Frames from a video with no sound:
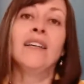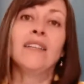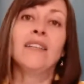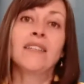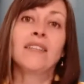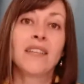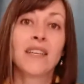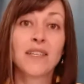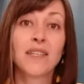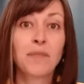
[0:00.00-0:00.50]

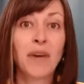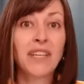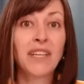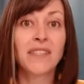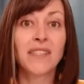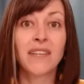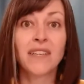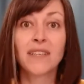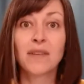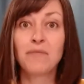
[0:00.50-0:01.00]
6
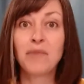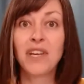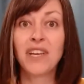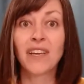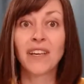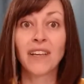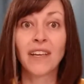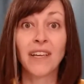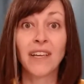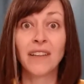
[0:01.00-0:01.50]
months into
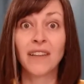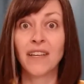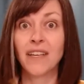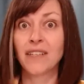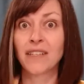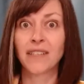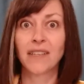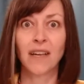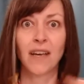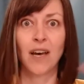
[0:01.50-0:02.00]
being in
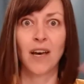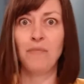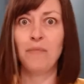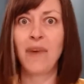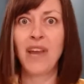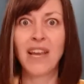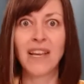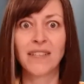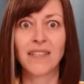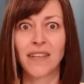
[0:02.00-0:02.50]
this
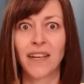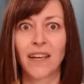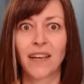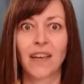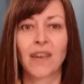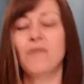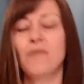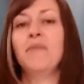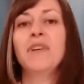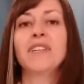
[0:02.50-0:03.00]

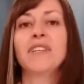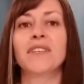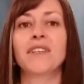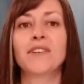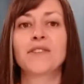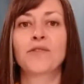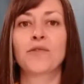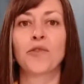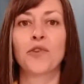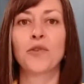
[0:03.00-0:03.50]
amazing
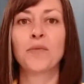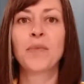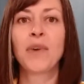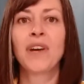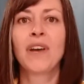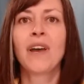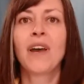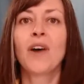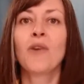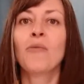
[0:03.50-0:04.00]
business group,
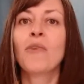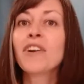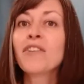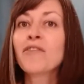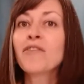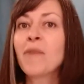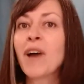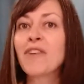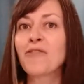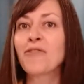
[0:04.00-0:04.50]
one
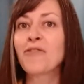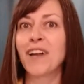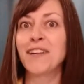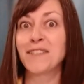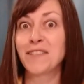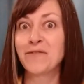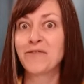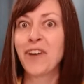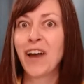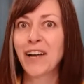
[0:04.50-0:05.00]
of my
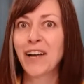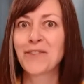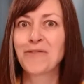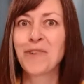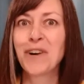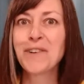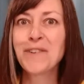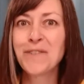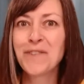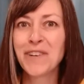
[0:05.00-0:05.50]
friends, in fact, the
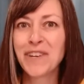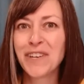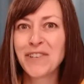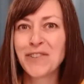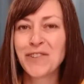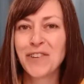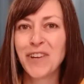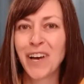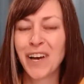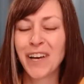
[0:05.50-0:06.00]
one who had
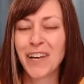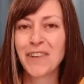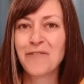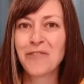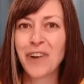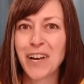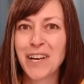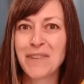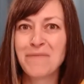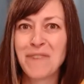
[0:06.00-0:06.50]

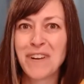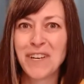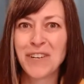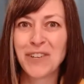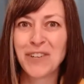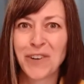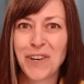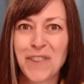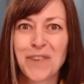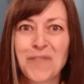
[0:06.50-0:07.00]
invited me to
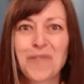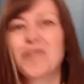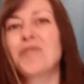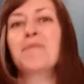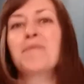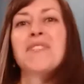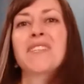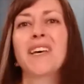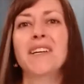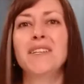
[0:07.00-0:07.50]
join the
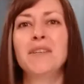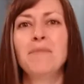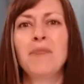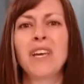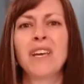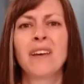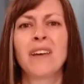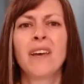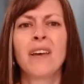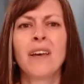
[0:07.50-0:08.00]
group, said to
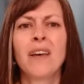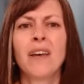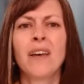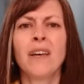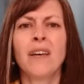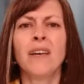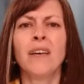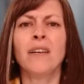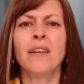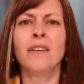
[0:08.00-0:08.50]
me,
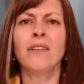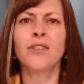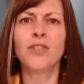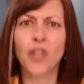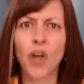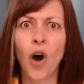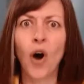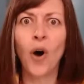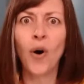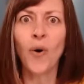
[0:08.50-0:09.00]

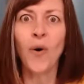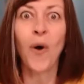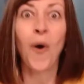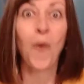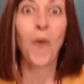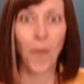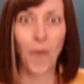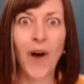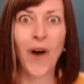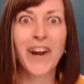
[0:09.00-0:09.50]
"So,
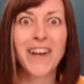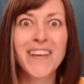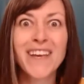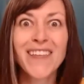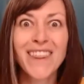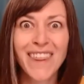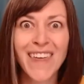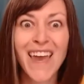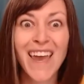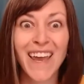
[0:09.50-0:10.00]
what do
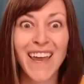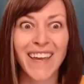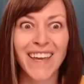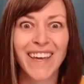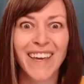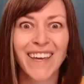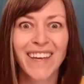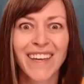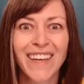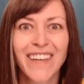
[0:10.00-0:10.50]
you think?"